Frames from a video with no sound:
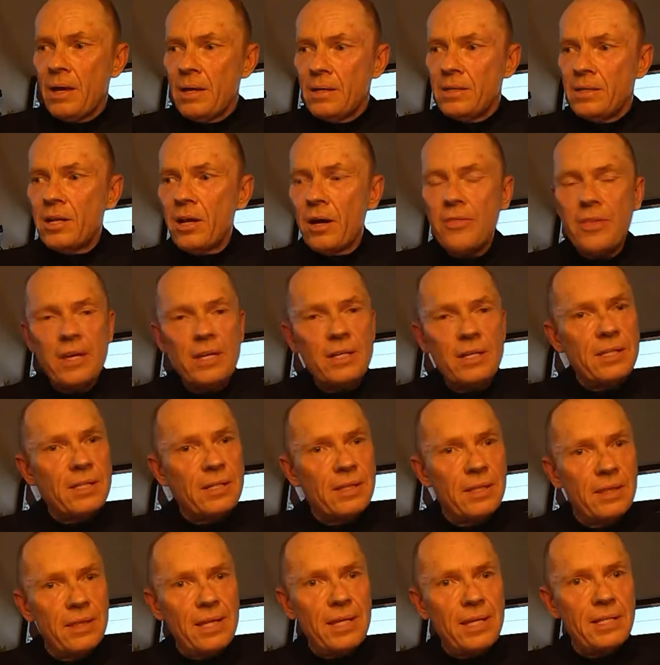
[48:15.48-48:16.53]
you know, these,
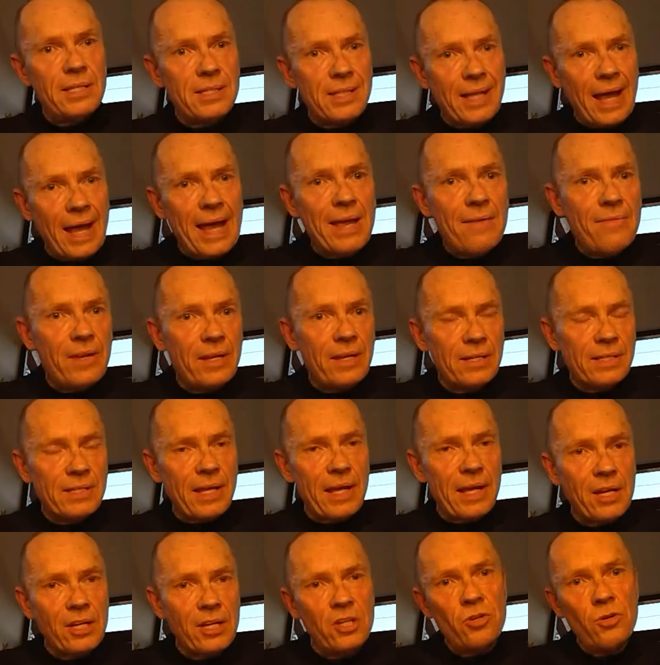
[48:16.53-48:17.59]
these savings, they
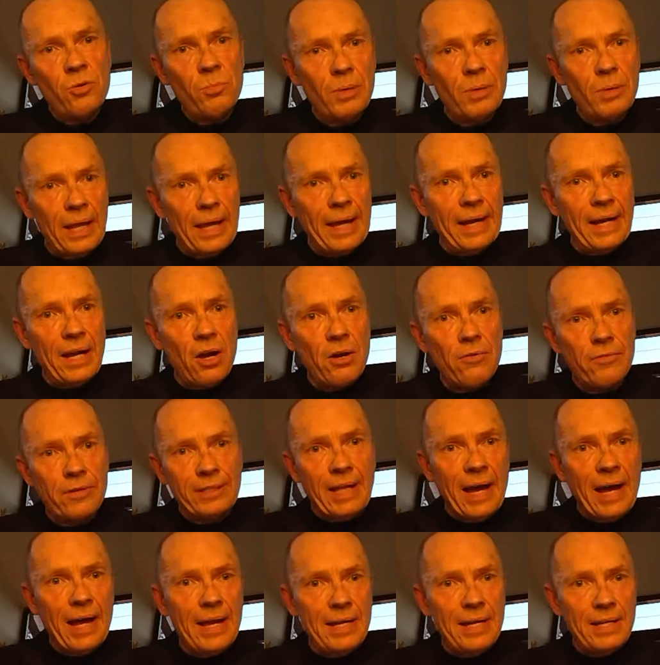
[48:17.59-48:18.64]
accumulate over
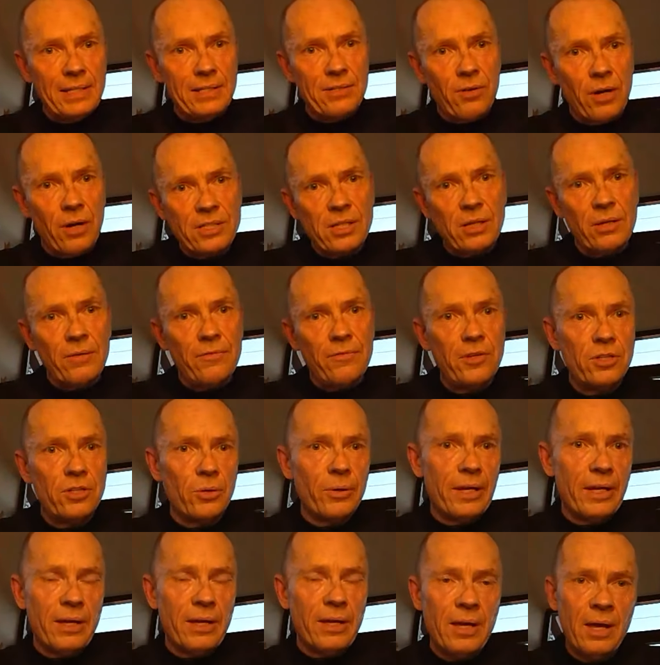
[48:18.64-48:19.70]
days, right? So if you're
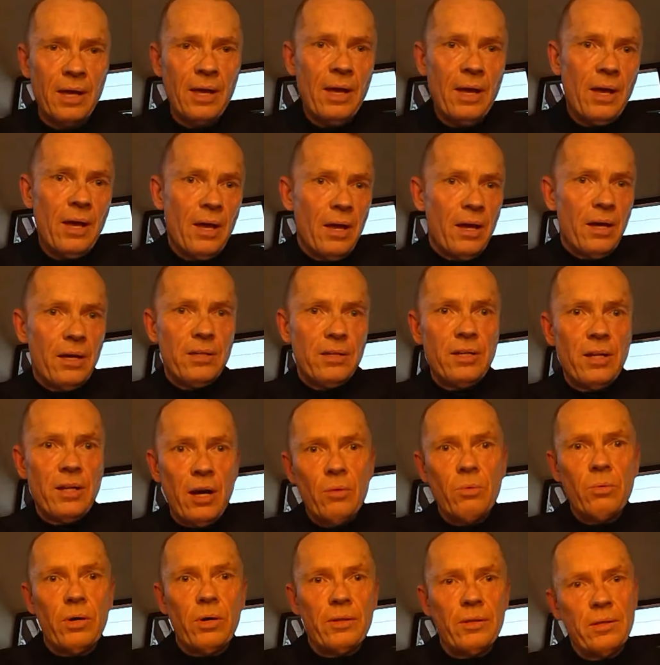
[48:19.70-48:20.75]
doing, you know,
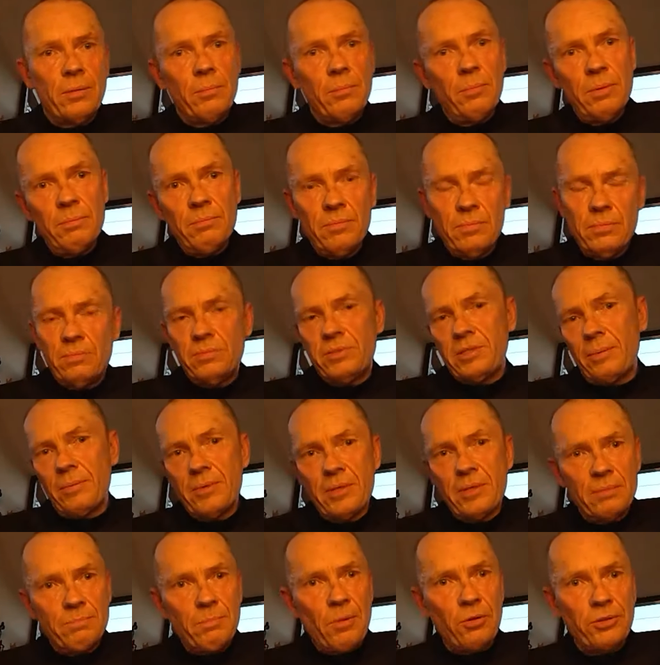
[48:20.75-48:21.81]
the, some of
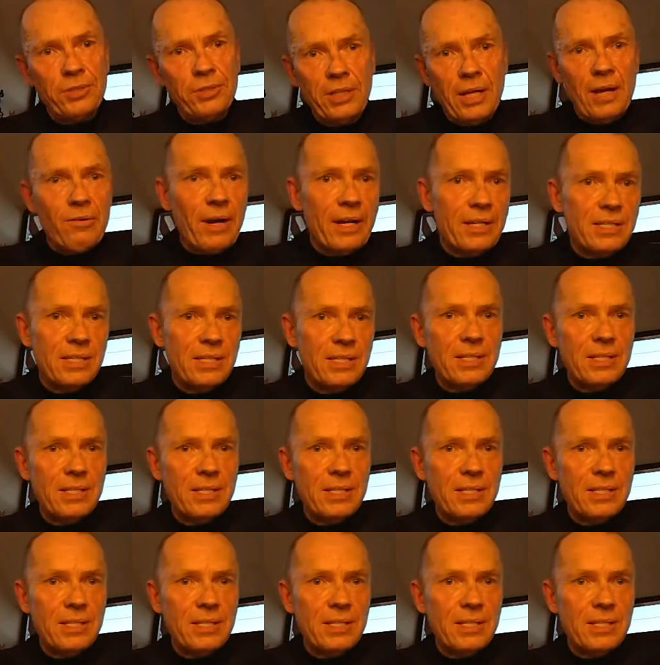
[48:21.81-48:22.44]
the multi-day races